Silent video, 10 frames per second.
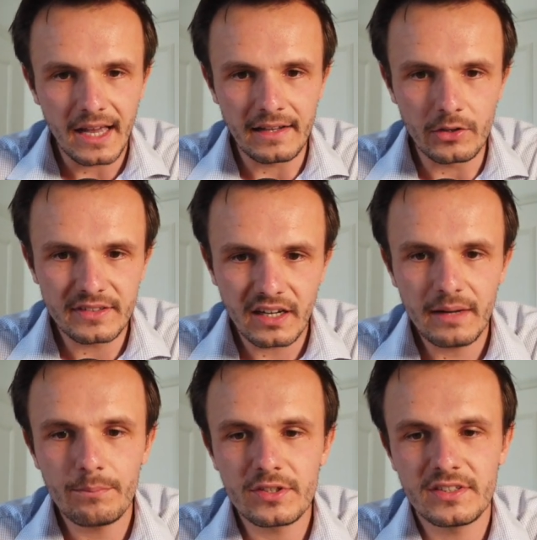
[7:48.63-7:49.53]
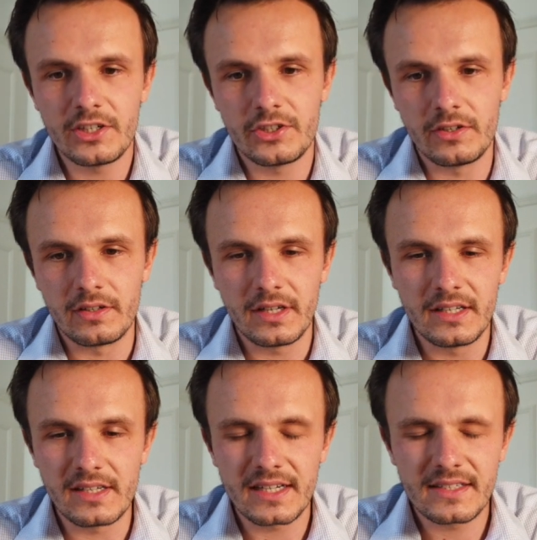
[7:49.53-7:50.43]
And the time precision
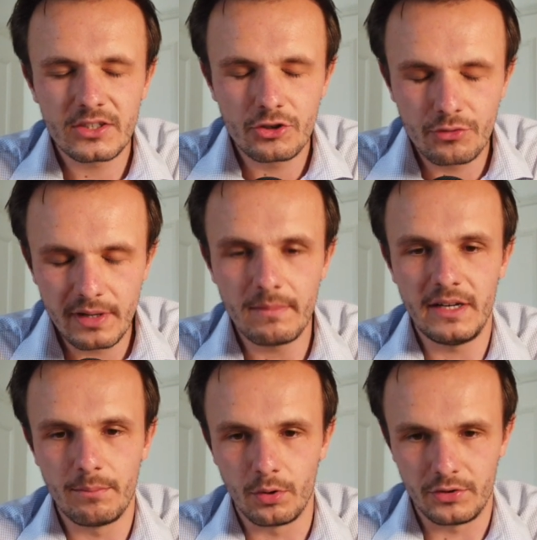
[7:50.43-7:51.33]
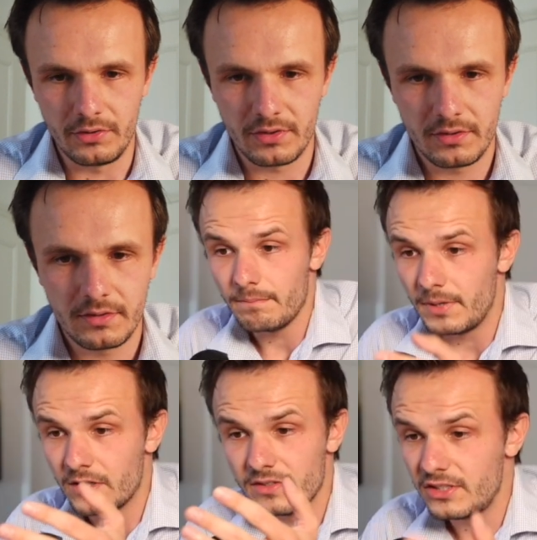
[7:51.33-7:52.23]
is extremely important
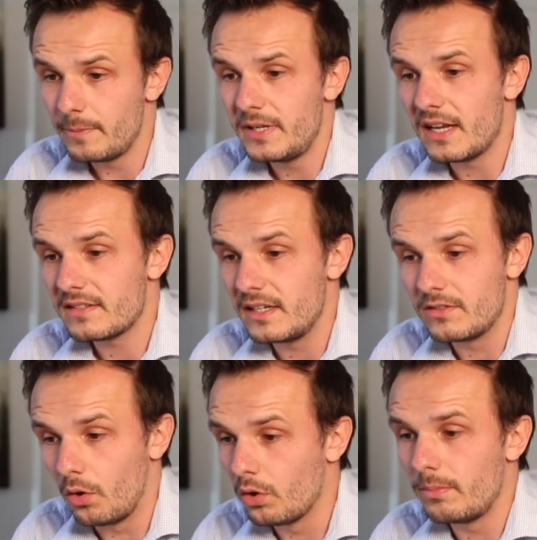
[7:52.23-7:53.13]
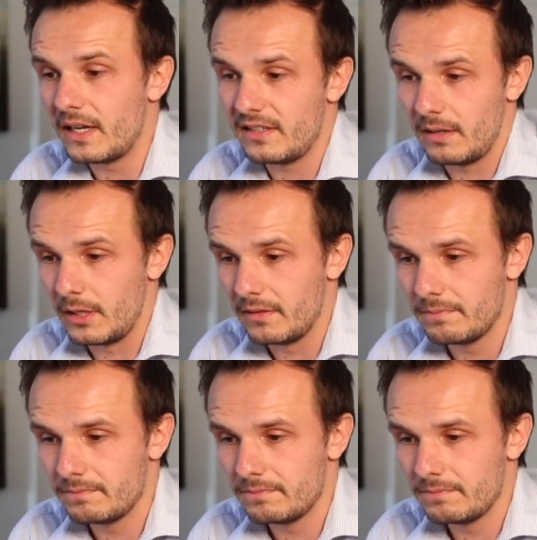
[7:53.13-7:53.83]
because GPS is all about timing.